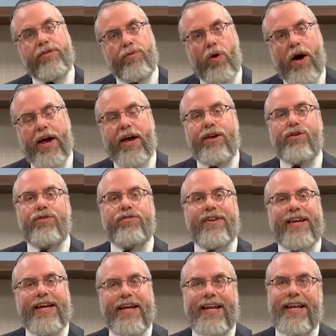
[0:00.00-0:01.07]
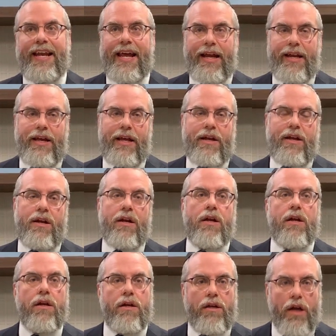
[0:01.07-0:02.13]
why I use a Canadian
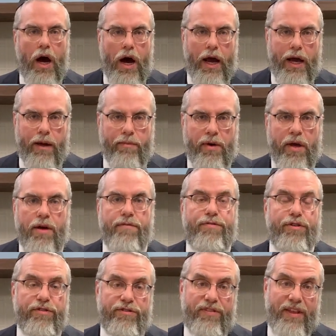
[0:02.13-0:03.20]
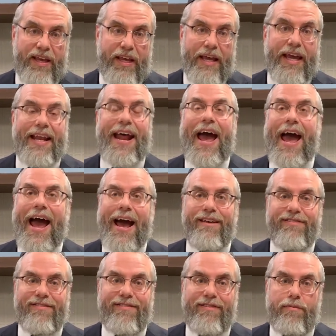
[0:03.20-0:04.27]
dime, firstly, it
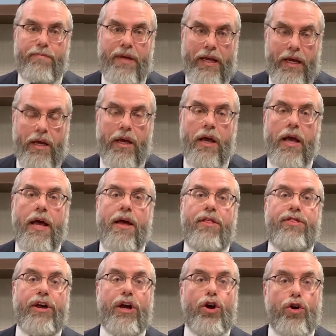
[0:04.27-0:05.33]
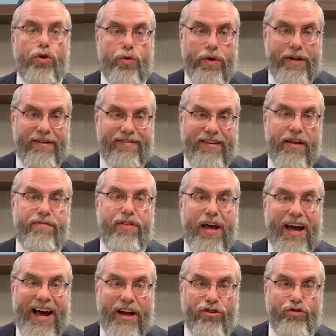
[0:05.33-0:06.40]
has to be the currency of the
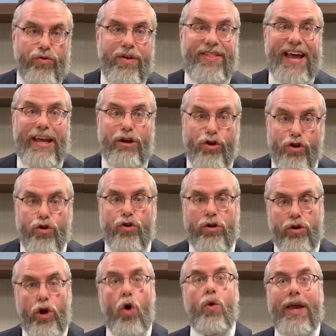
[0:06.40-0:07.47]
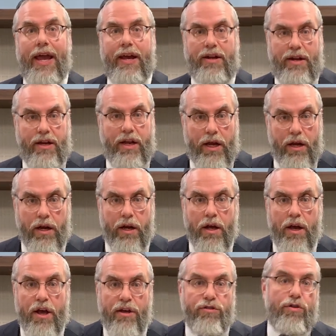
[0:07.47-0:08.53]
country that you're located in.
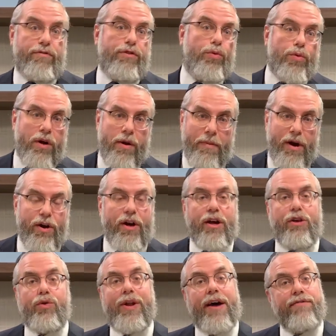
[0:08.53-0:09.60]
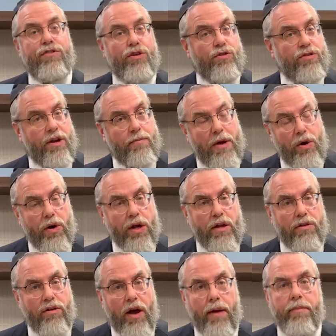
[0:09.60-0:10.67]
So if you were in America, you'd have to use an
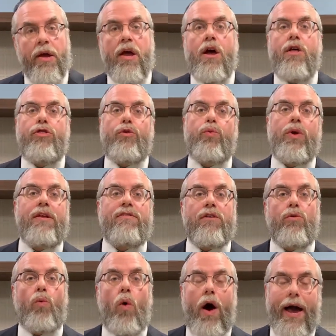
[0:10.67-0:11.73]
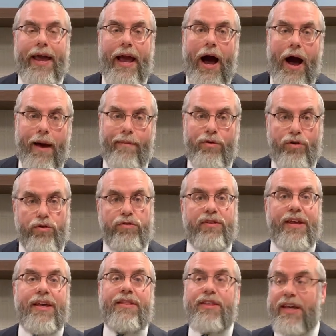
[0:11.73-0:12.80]
American dime. The reason why I'm
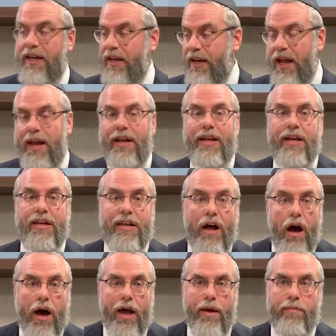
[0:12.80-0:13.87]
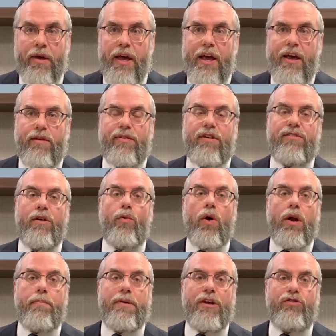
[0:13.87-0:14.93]
using the Canadian dime is because I
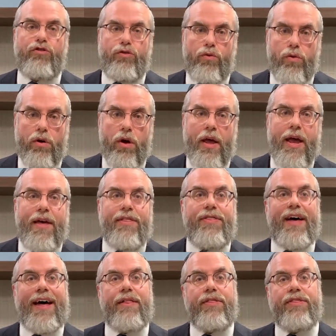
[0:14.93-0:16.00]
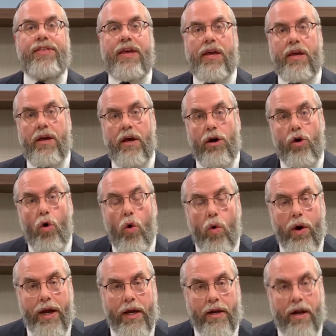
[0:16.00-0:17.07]
want to be sure that the
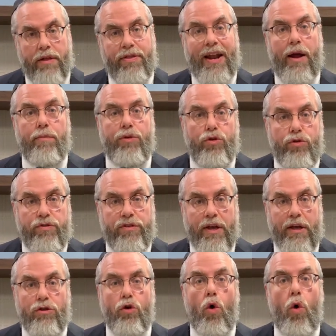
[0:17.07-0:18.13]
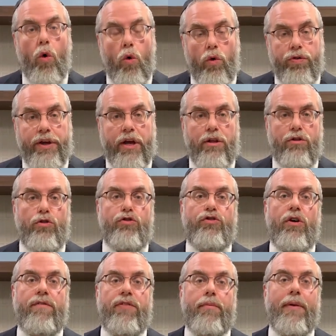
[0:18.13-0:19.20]
coin that I'm using to hold the
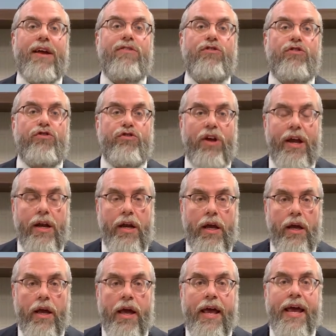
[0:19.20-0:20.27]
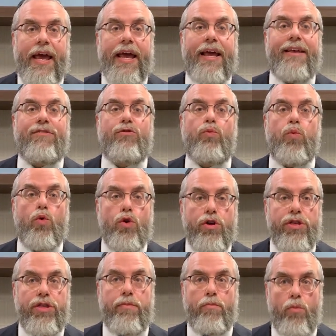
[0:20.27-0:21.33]
Kedusha of the Maaser Sheni is
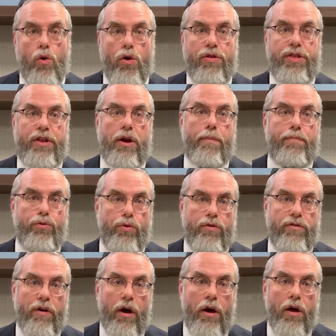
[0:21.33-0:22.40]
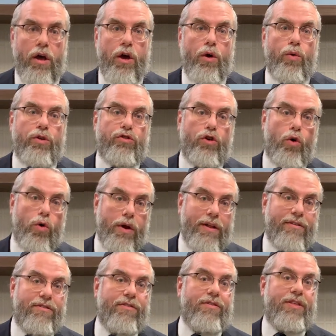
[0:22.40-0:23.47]
worth more than a pruta, which according
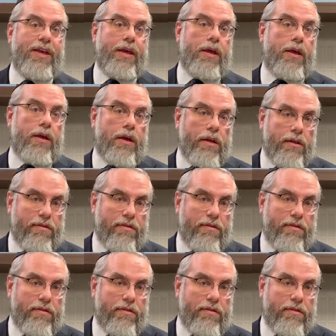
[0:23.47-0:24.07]
to the